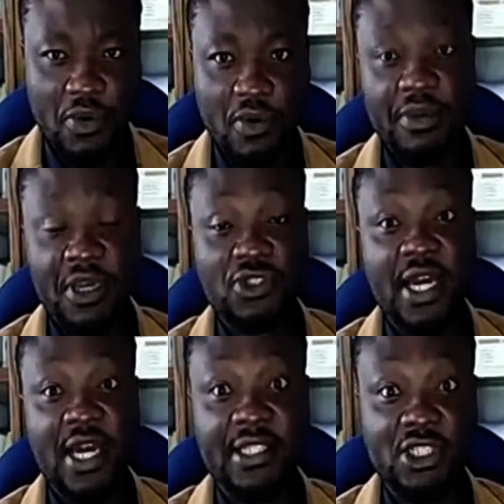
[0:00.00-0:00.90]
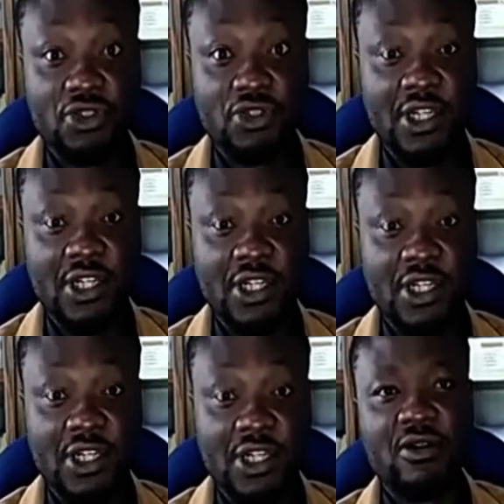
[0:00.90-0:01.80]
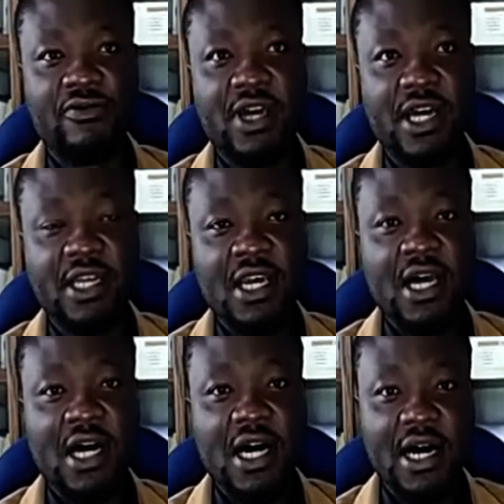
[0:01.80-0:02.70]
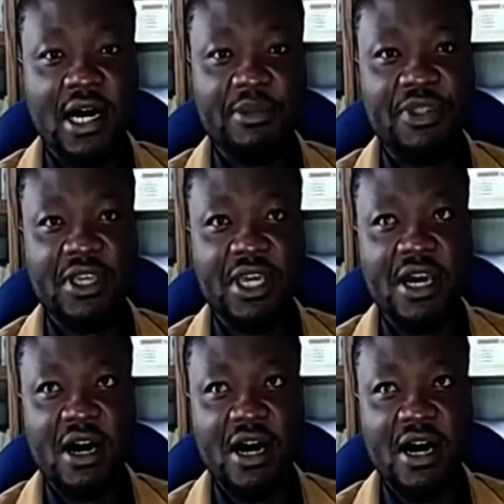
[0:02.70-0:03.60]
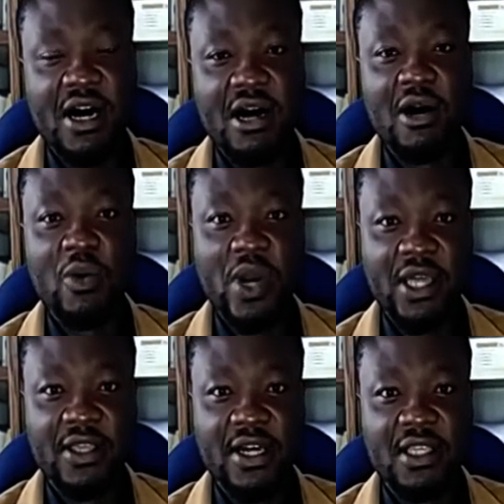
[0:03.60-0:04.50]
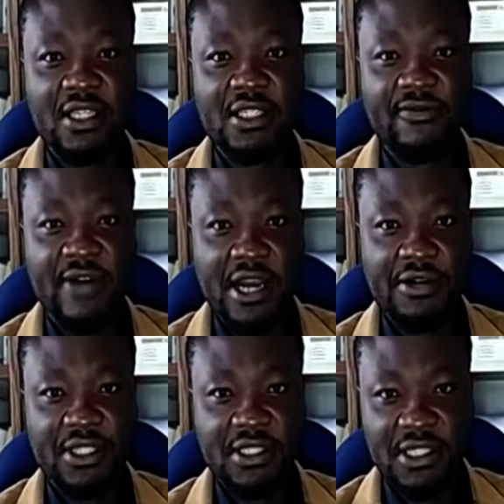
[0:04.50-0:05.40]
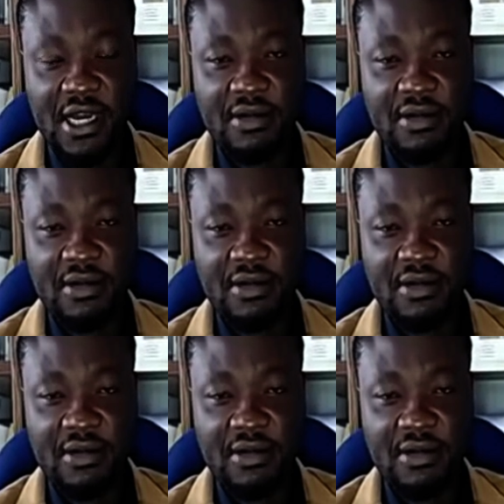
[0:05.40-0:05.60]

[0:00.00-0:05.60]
based on our interactions and all of that, they are aware that the virus is not.